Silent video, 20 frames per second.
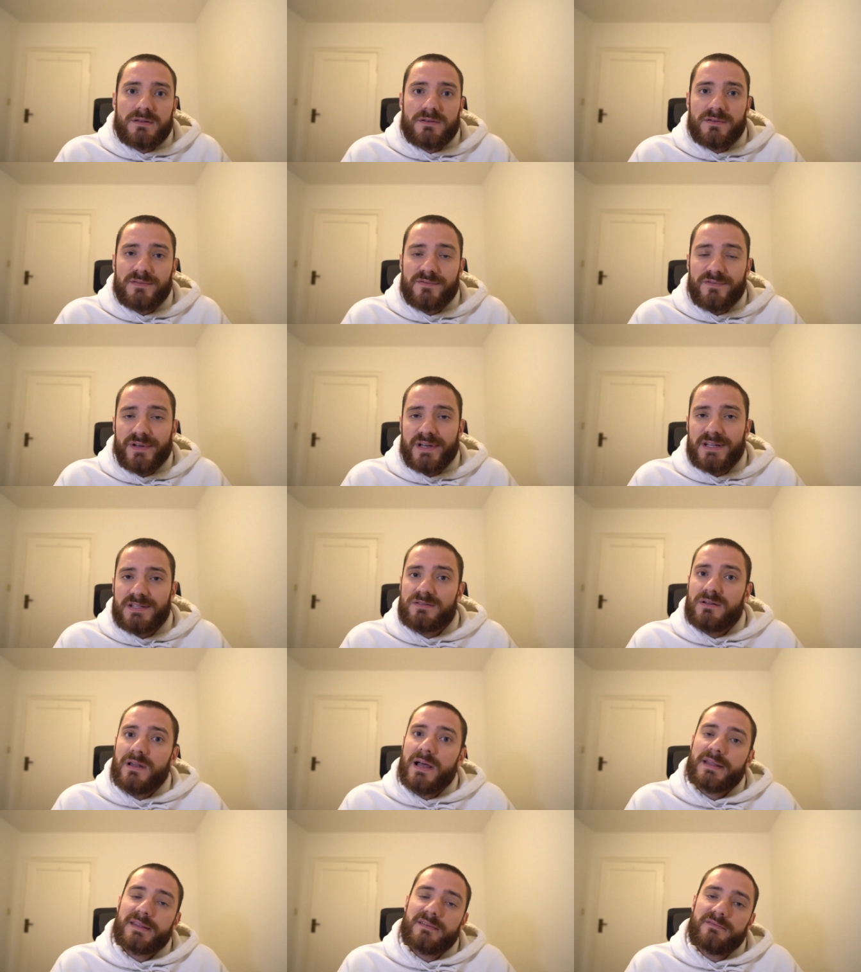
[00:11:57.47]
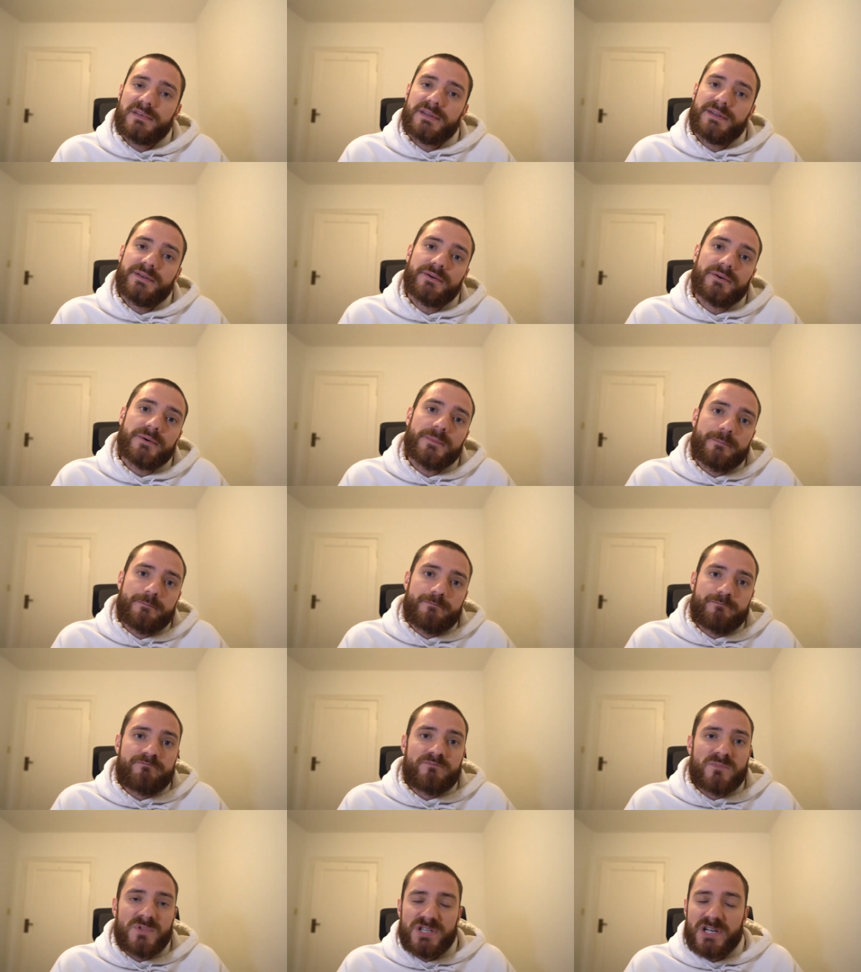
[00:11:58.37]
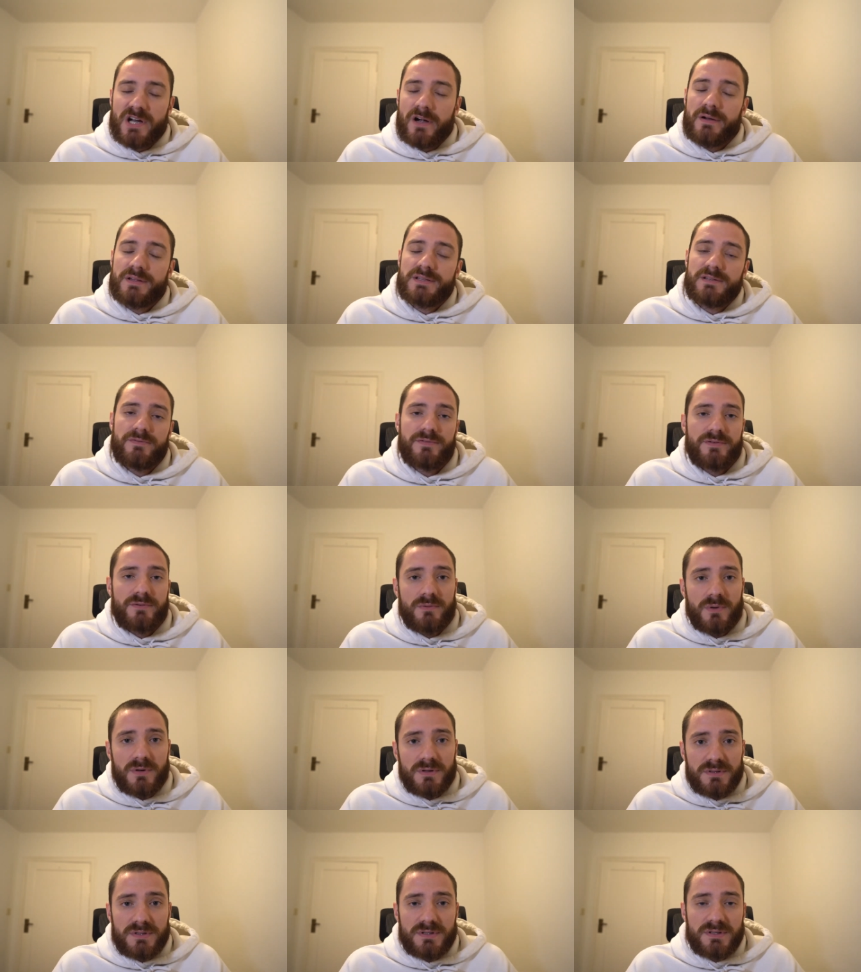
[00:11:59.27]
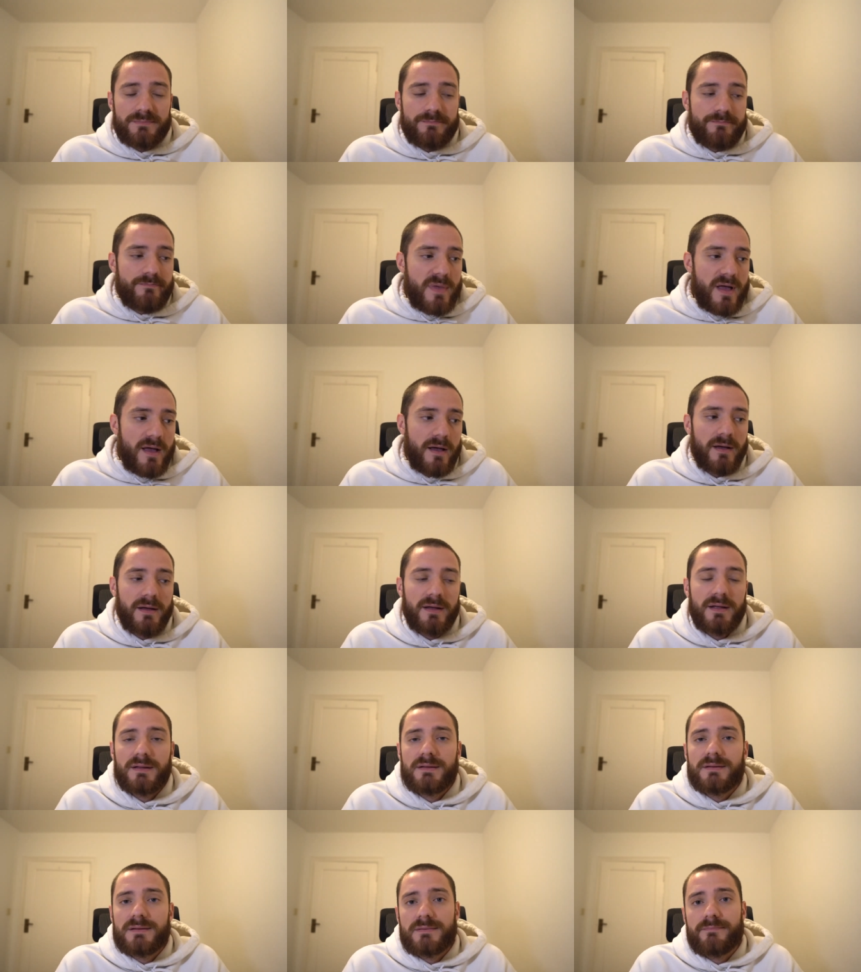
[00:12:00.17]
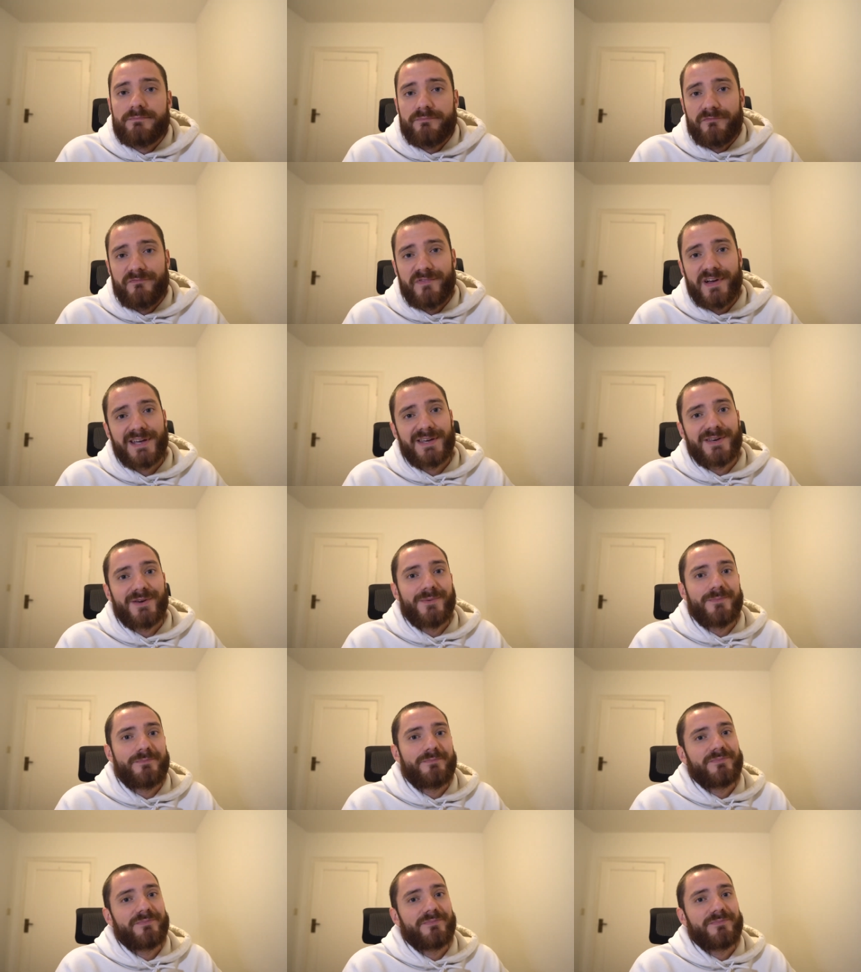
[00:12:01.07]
Don't forget to like the video, share it if you want, and thank you.